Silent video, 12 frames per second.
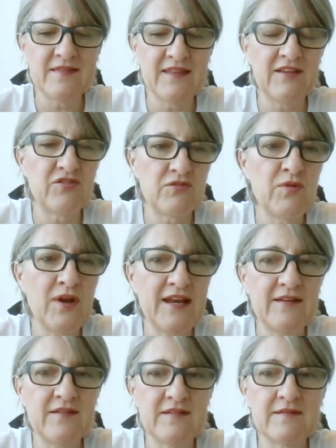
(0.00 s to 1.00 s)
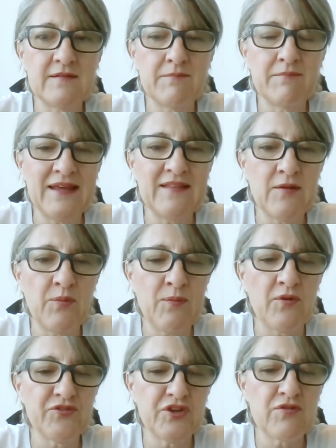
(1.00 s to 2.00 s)
is really mean that we
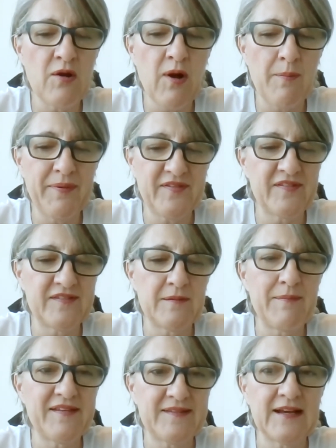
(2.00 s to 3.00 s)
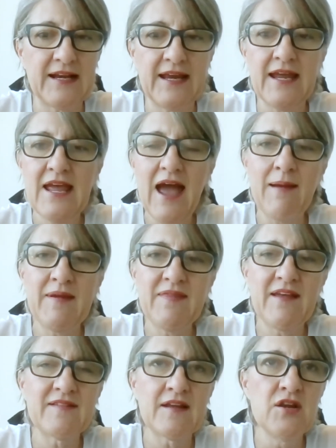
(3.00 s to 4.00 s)
want to grow our business domestically. I mean,
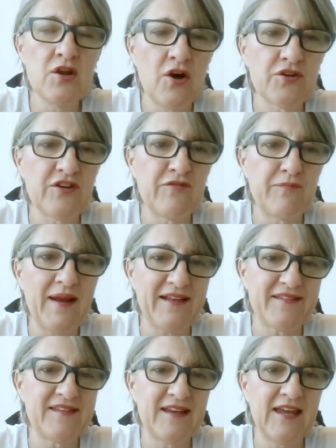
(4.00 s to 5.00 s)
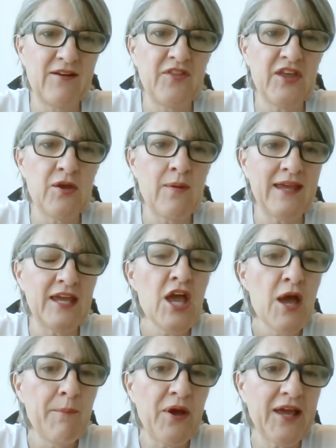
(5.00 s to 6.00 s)
there's a lot of plastic here in the
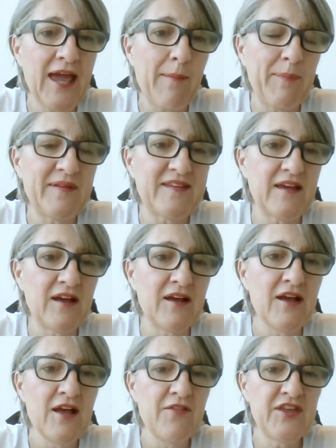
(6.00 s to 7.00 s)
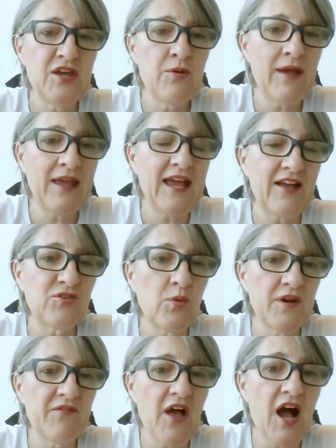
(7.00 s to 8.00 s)
UAE. Per capita, the UAE has
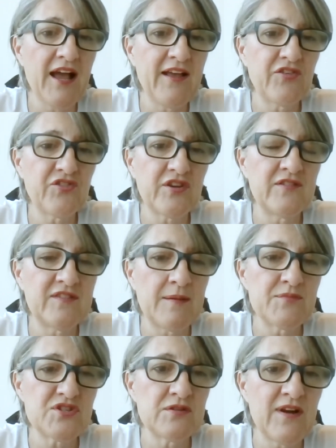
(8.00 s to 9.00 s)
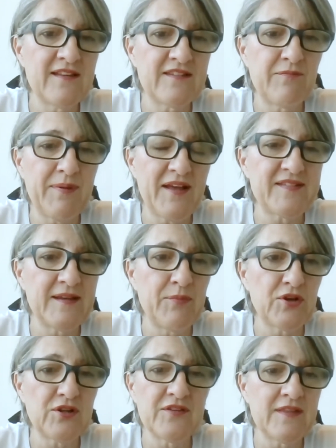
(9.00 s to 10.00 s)
one of the highest consumption rates of plastic
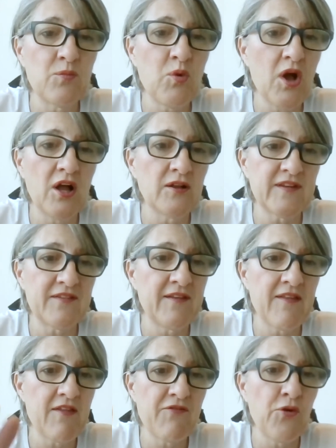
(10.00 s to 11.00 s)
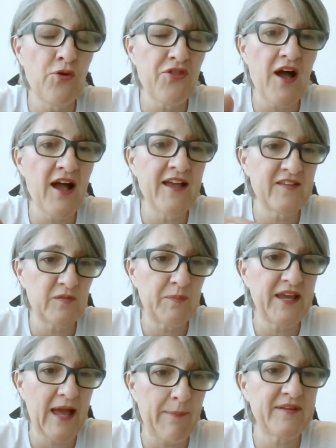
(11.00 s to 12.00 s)
bottles in the world. I think they're the 4th highest per
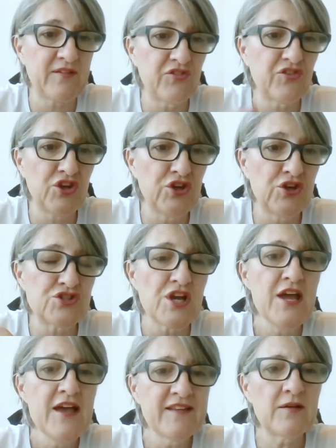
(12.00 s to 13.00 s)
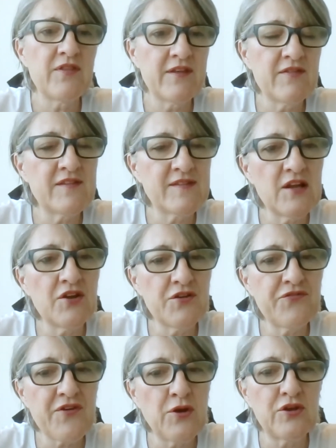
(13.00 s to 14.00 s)
capita. It's huge. So there's a lot of
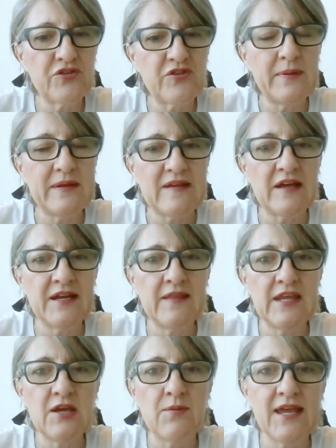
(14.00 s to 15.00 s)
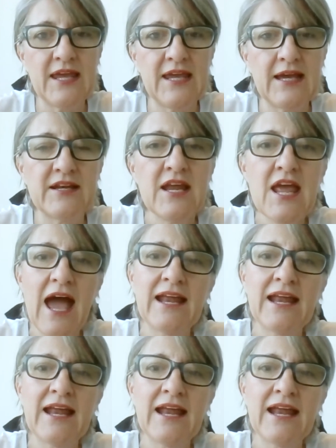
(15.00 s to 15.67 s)
focus to be done in the UAE, and